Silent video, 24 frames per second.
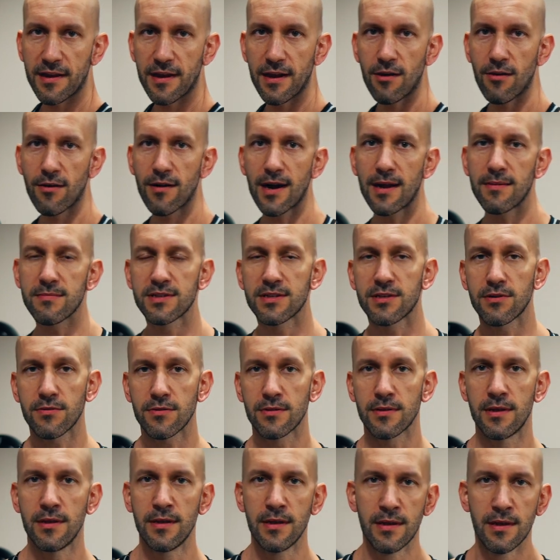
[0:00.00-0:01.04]
kilograms
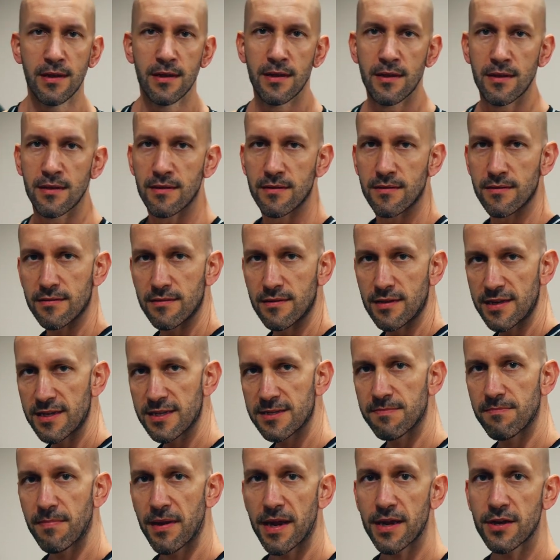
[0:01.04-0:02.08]
on
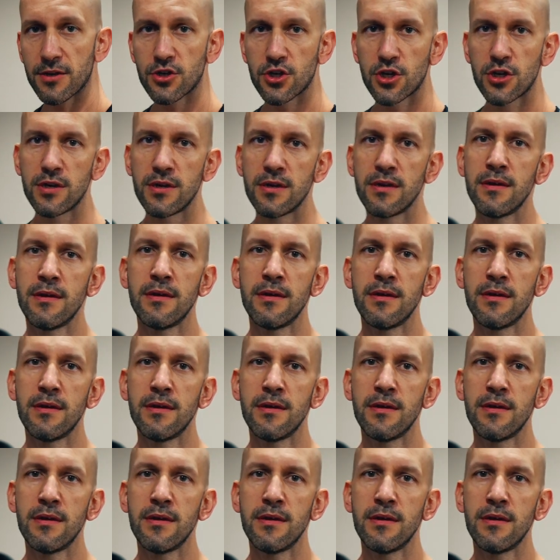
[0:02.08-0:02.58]
this bench